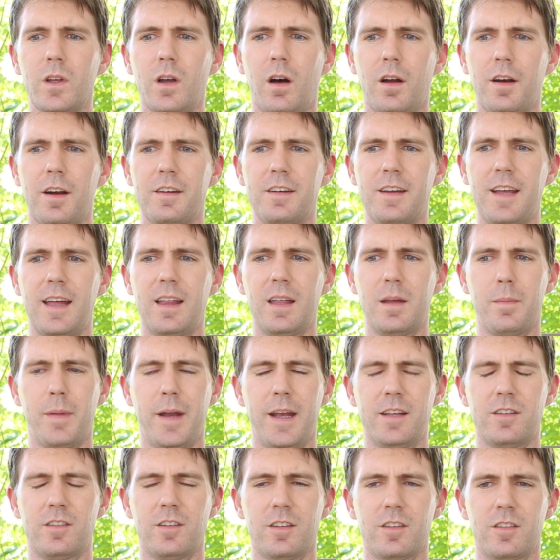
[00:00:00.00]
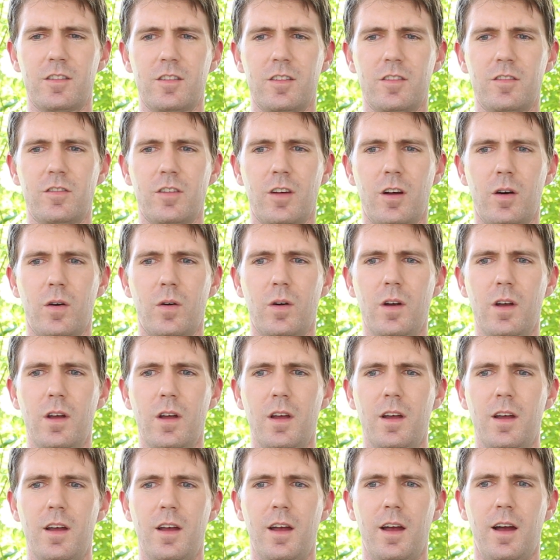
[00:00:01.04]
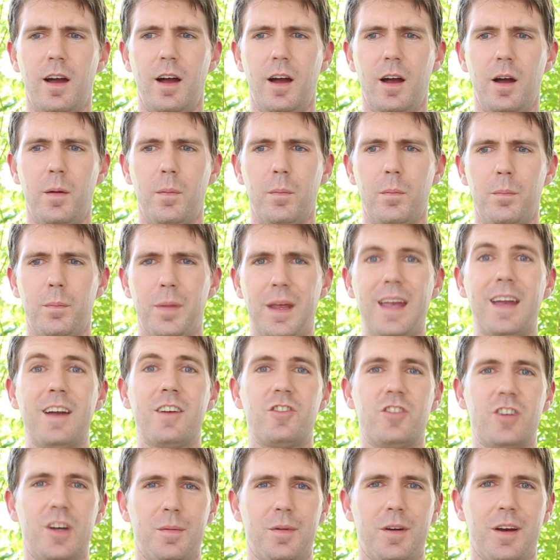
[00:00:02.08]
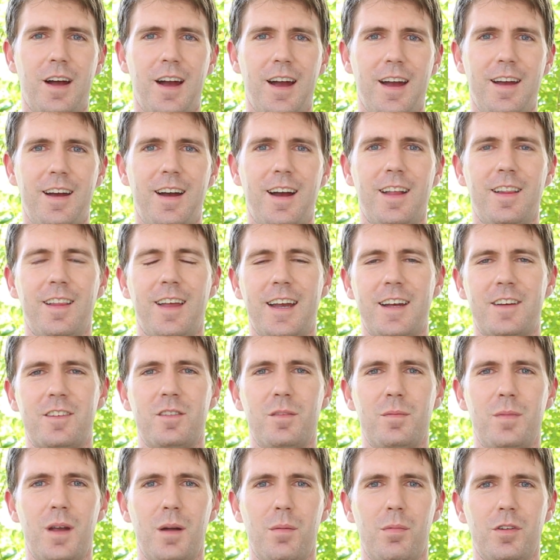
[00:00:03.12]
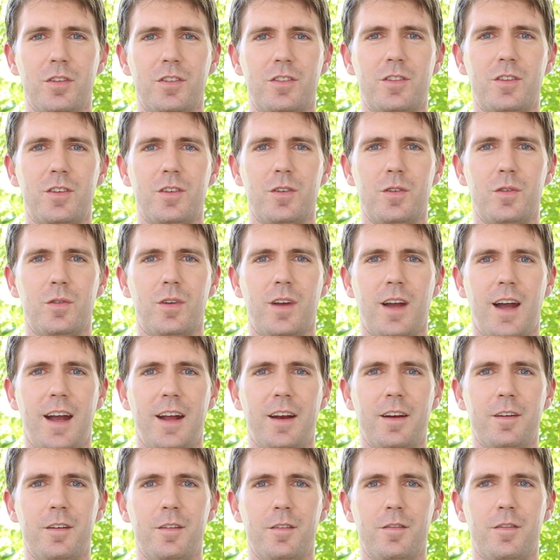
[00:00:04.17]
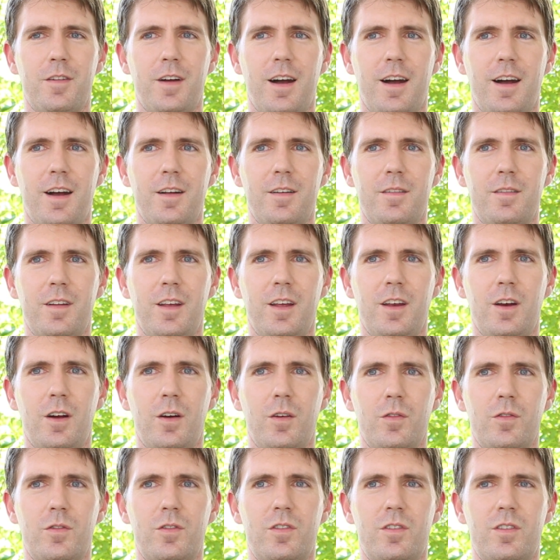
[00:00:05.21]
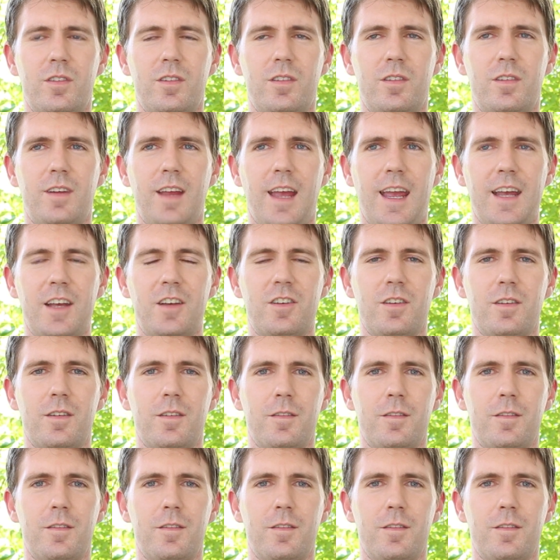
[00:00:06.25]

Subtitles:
on a daily basis. So being a Gemini, I like to be able to kind of take